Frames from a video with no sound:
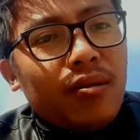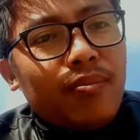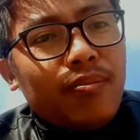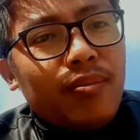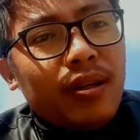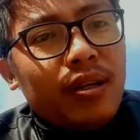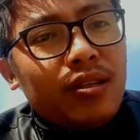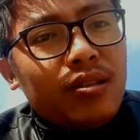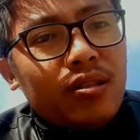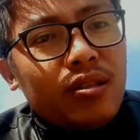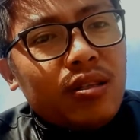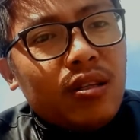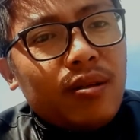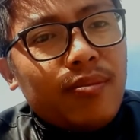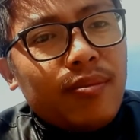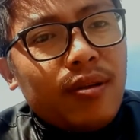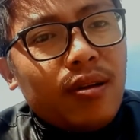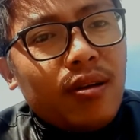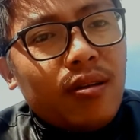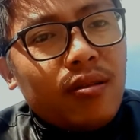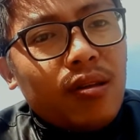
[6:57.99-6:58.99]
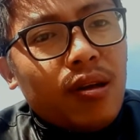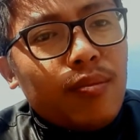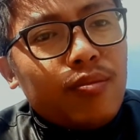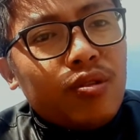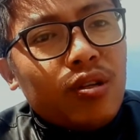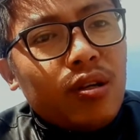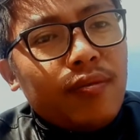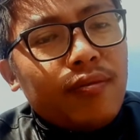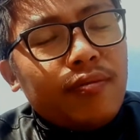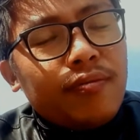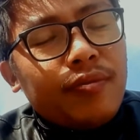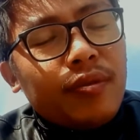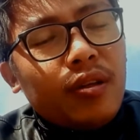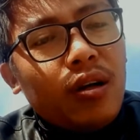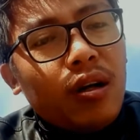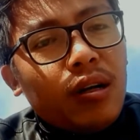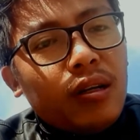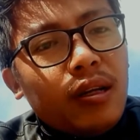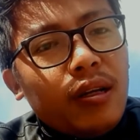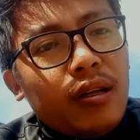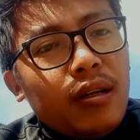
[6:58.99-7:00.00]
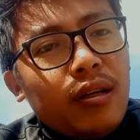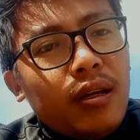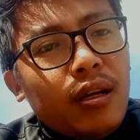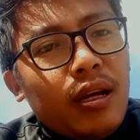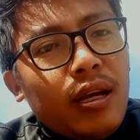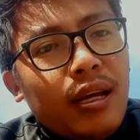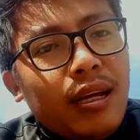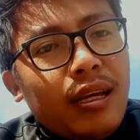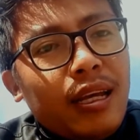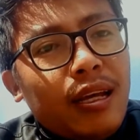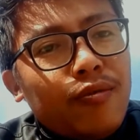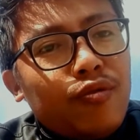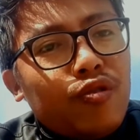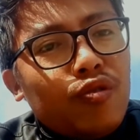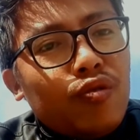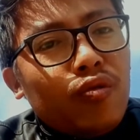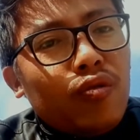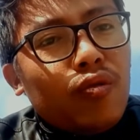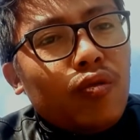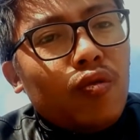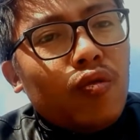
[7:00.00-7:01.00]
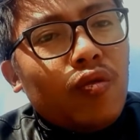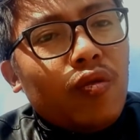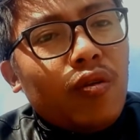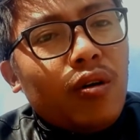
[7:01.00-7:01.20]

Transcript: please give me a thumbs up. Okay, if you